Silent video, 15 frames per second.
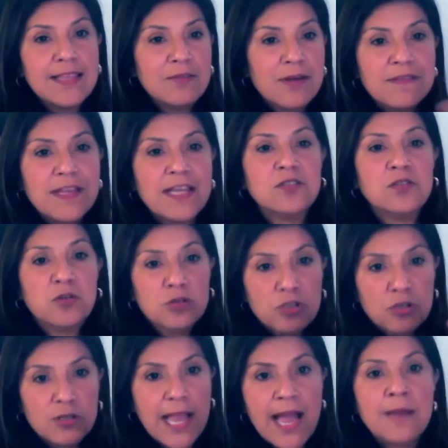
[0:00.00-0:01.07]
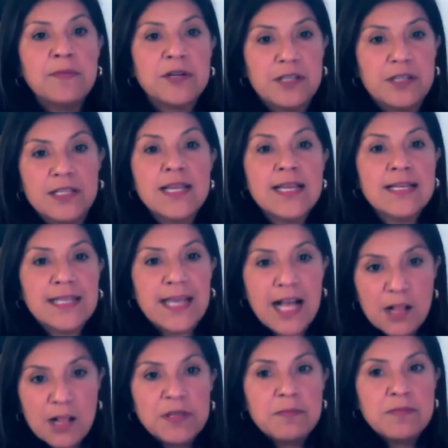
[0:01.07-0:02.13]
They don't have that social capital
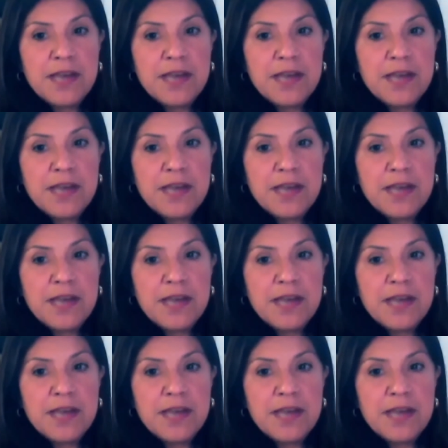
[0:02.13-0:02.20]
to help